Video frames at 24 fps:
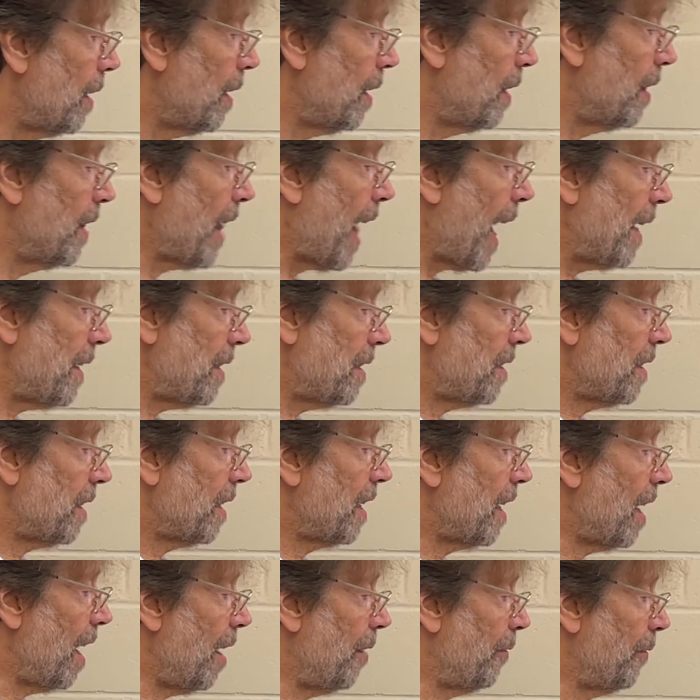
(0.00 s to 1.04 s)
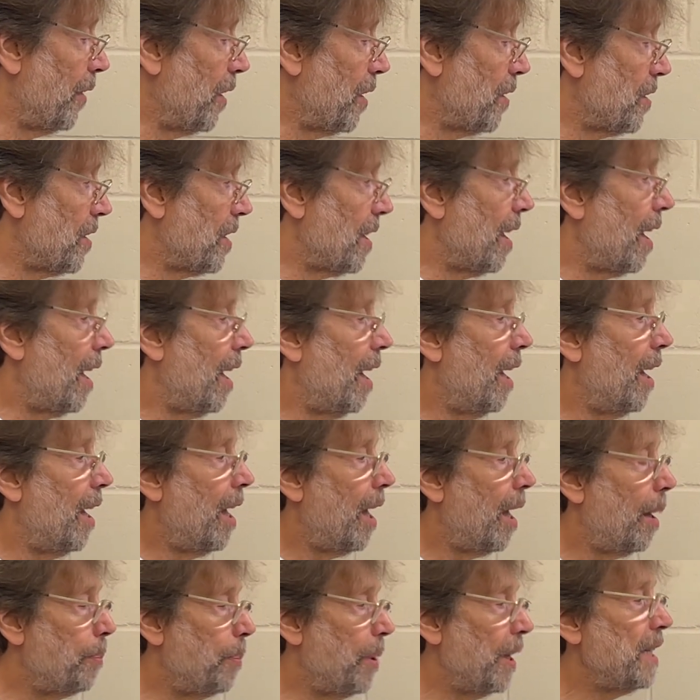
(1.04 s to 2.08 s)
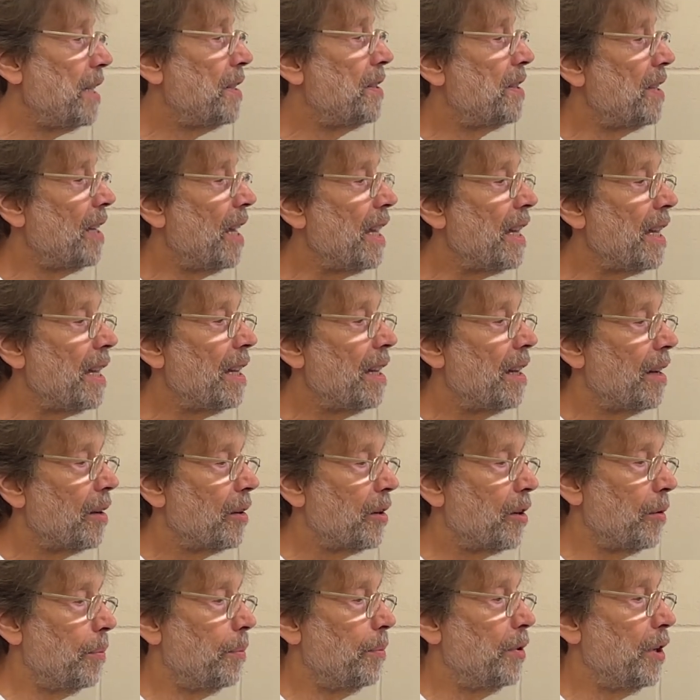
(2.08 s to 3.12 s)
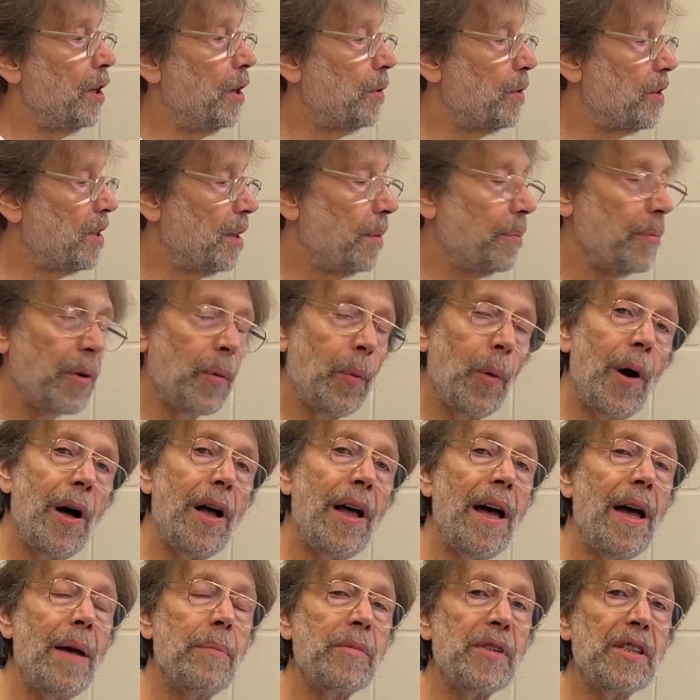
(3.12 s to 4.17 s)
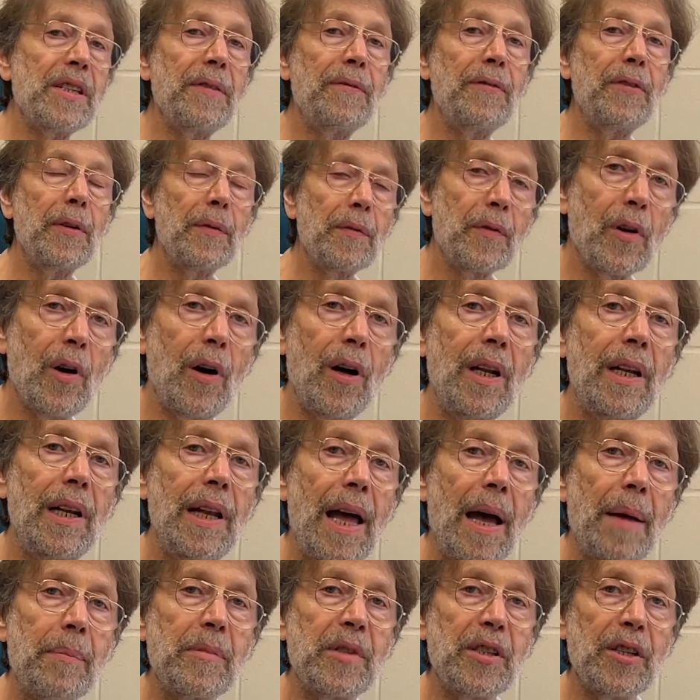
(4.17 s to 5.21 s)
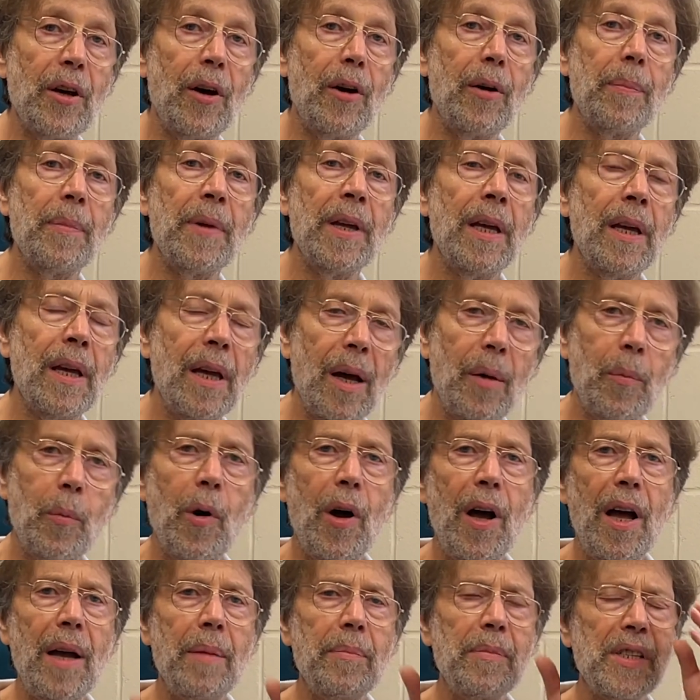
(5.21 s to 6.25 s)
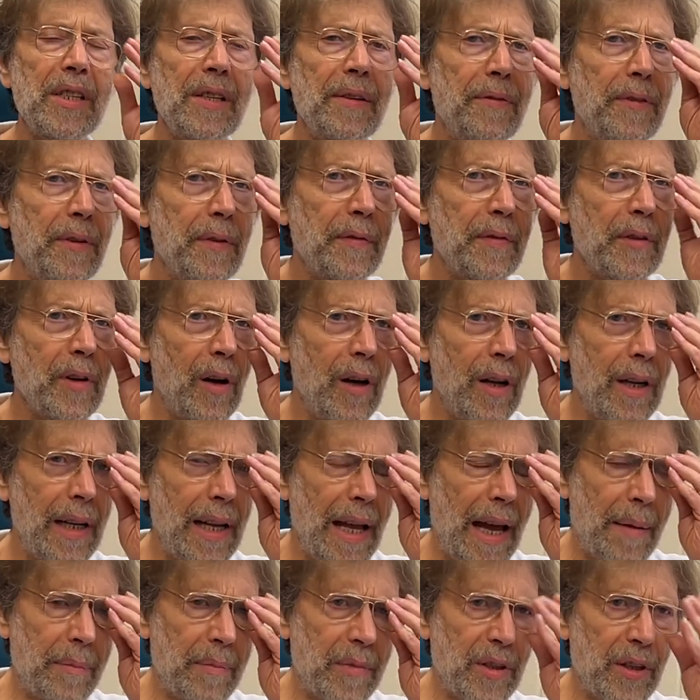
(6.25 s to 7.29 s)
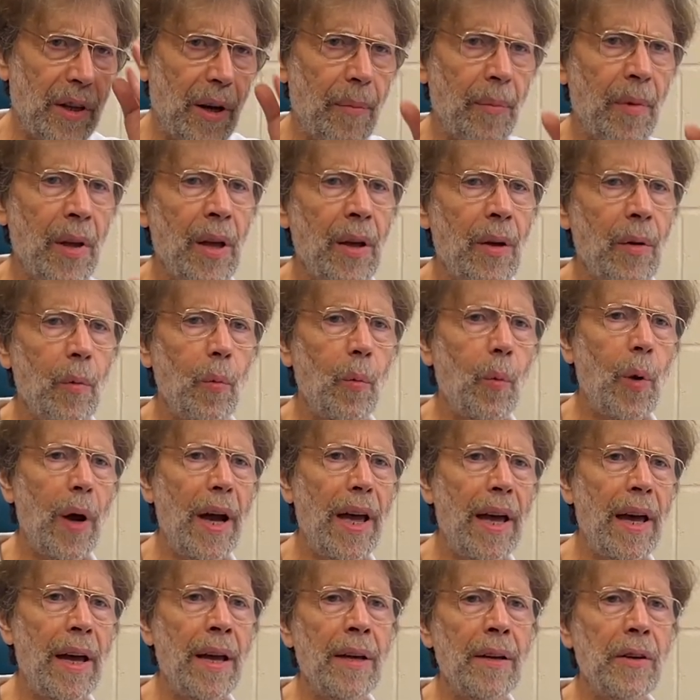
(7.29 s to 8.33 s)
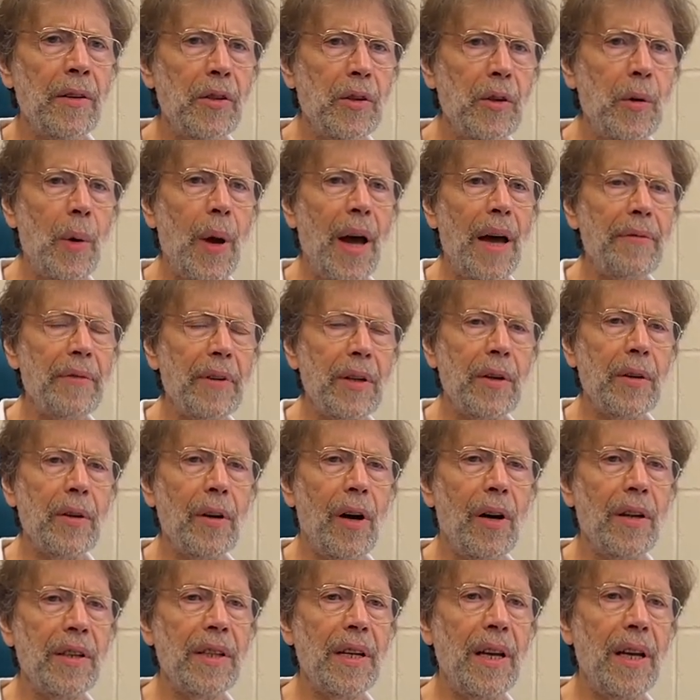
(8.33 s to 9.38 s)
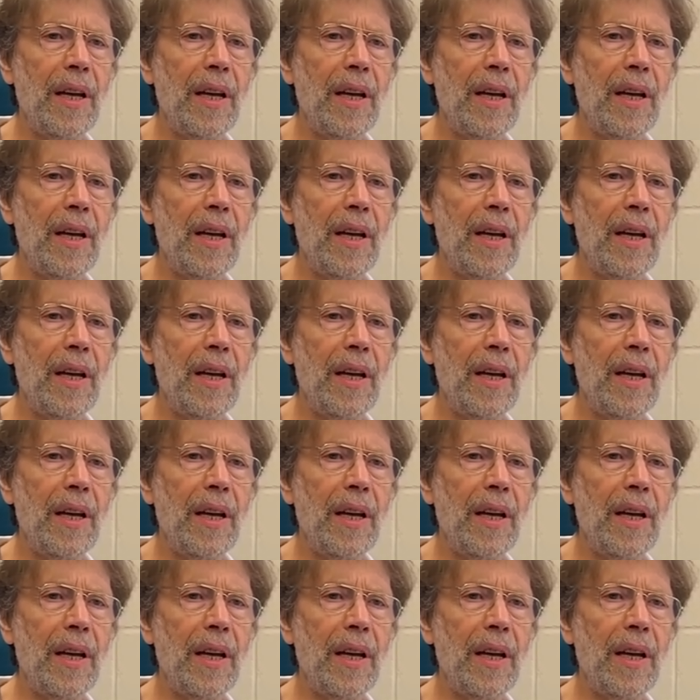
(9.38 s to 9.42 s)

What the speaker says: That covers a PC computer, but what happens if you've got a laptop? And what happens if you've got a laptop where you haven't got